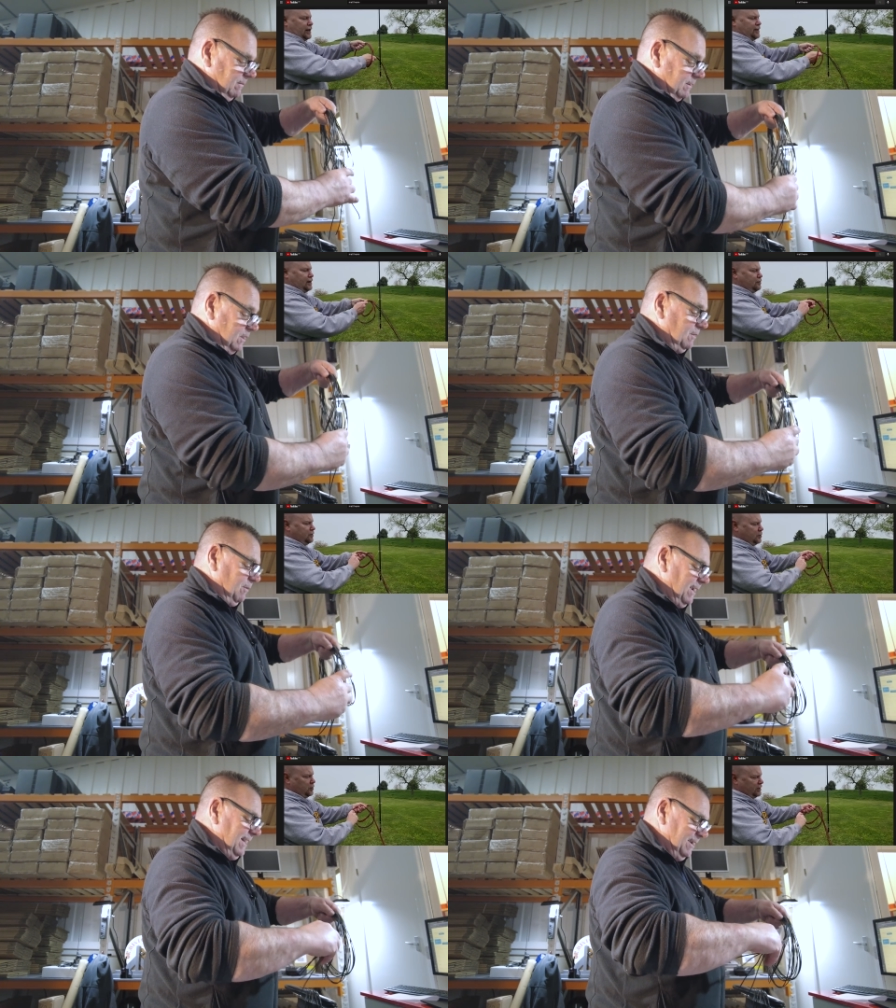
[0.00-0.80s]
It's
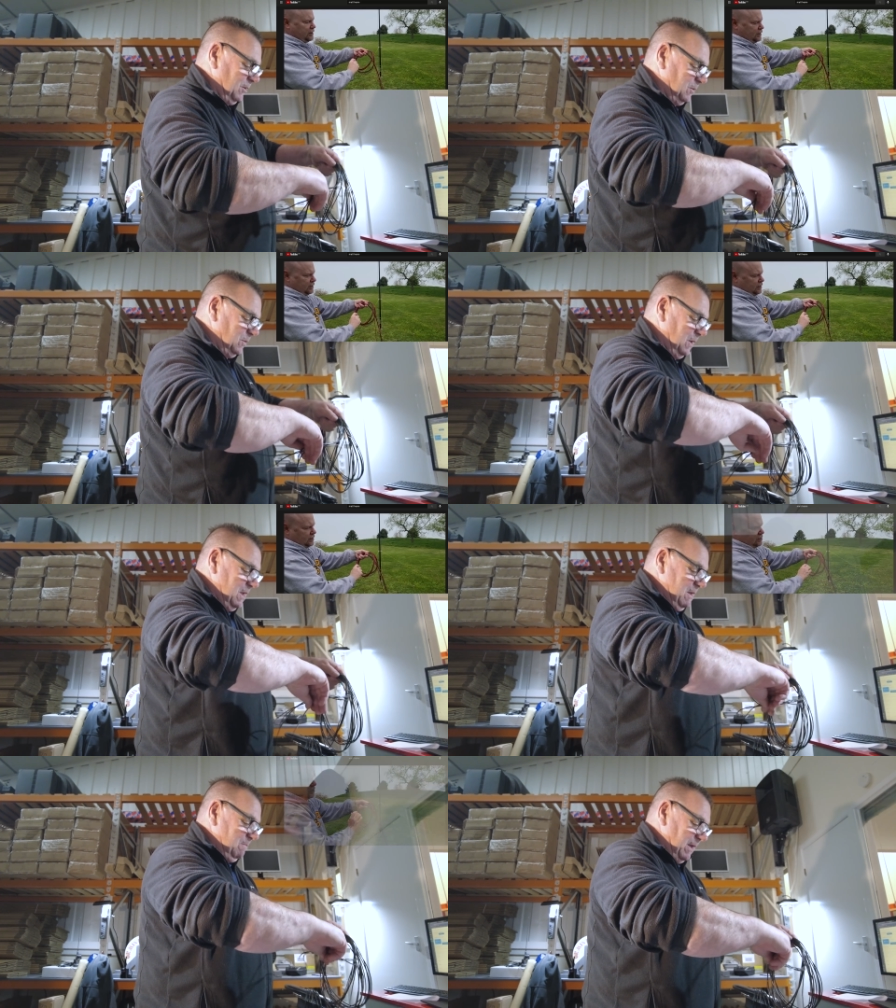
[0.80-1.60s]
a really cool
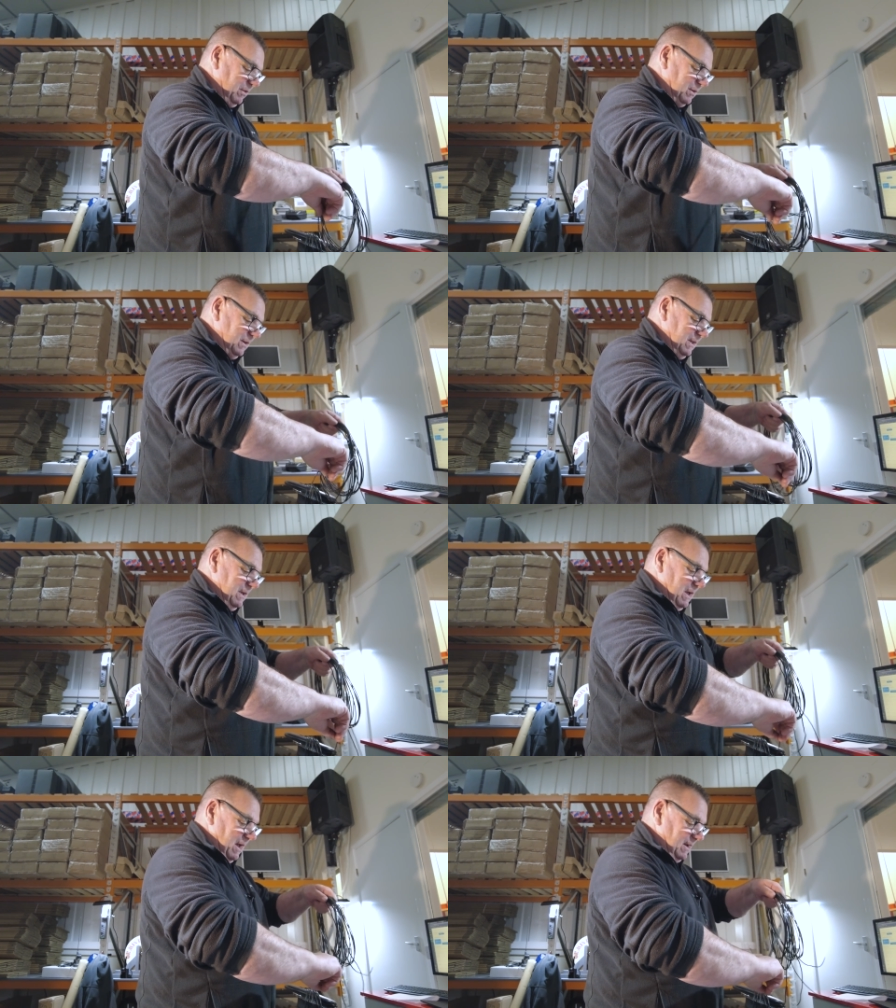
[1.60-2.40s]
method.
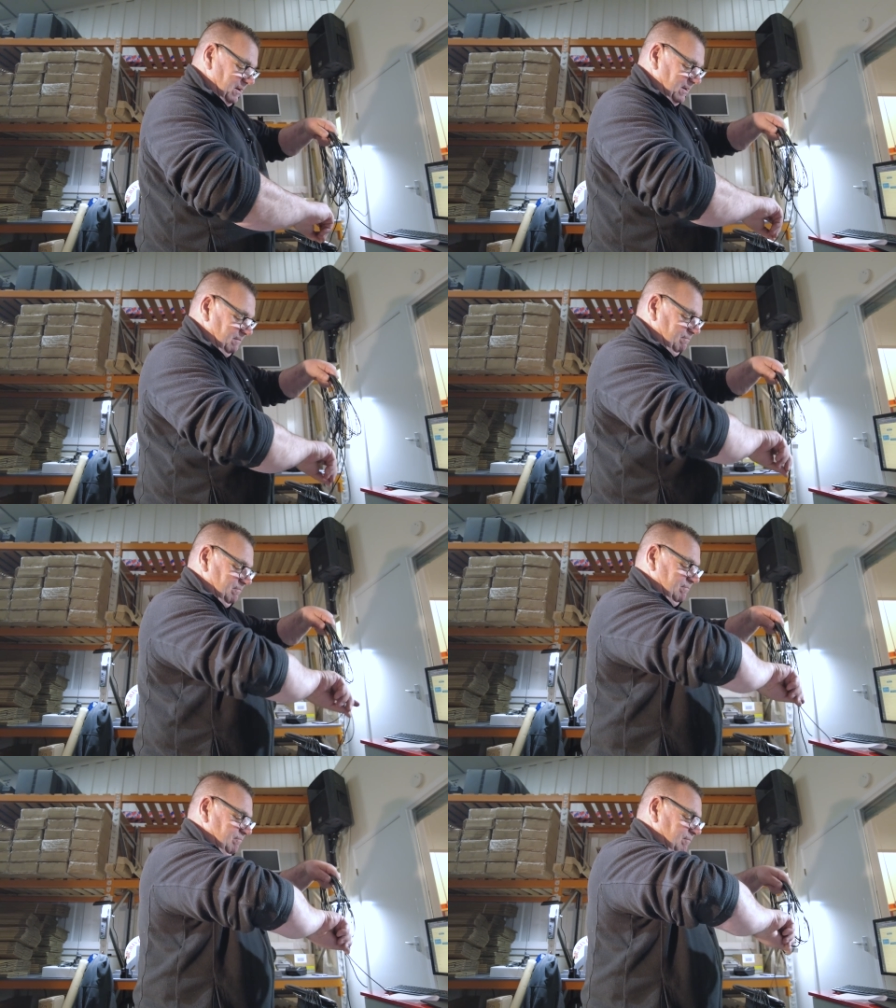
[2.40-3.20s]
And I,
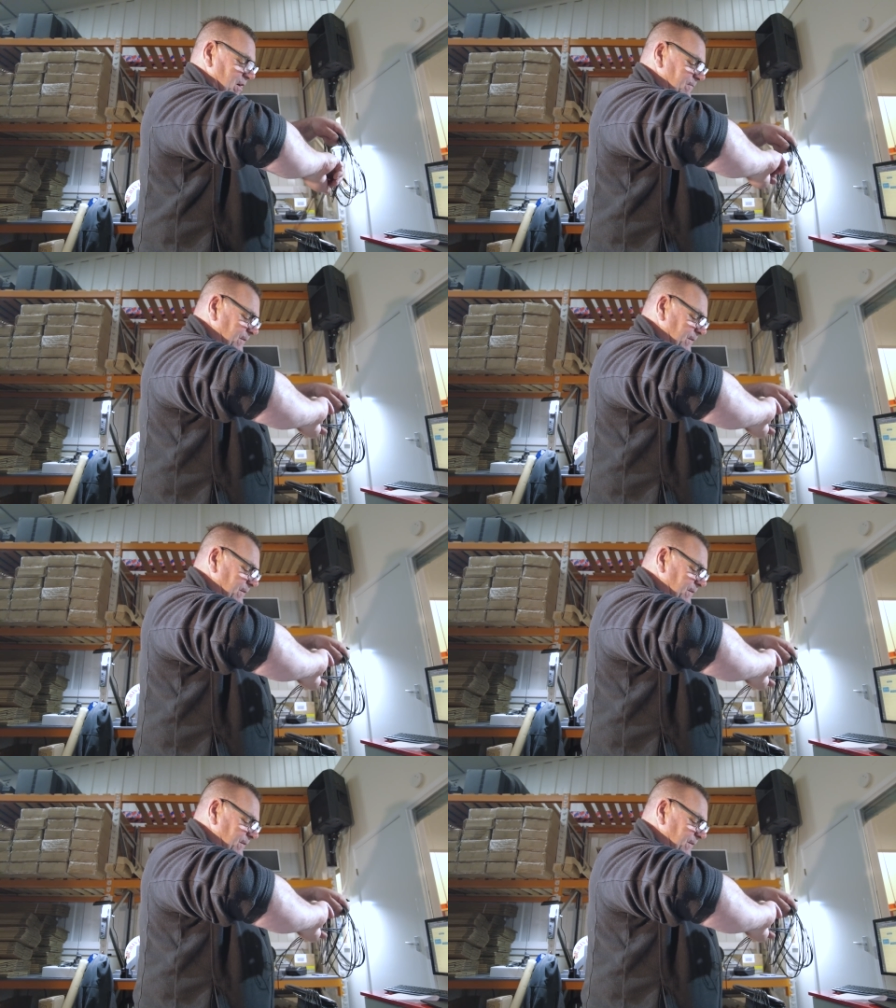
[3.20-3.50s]
I